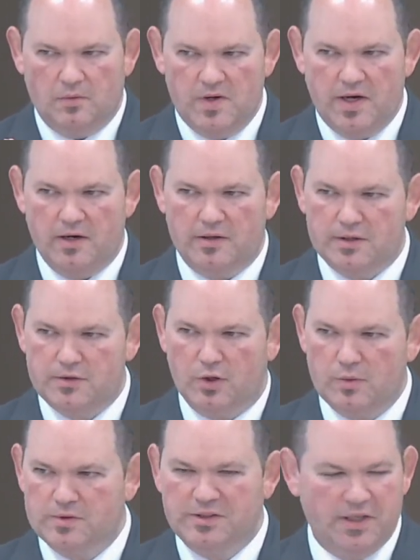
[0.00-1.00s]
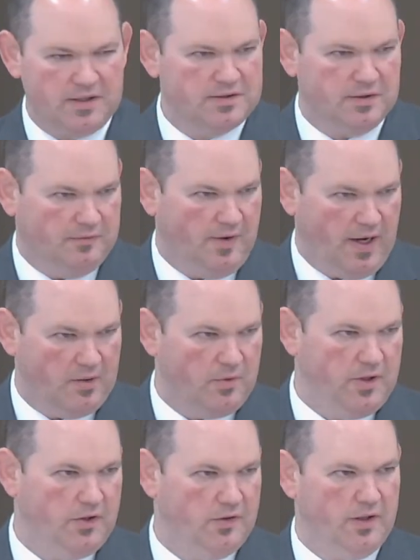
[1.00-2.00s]
When you hear the term justified,
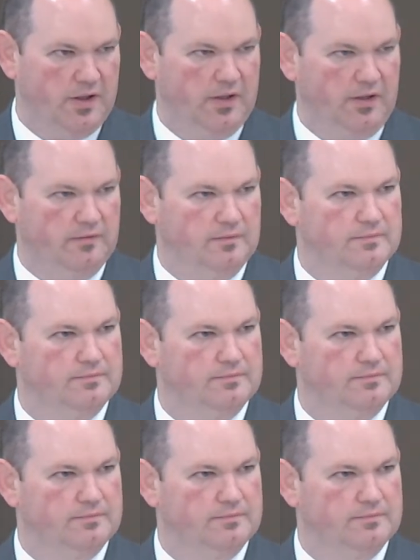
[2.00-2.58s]
what do you think of?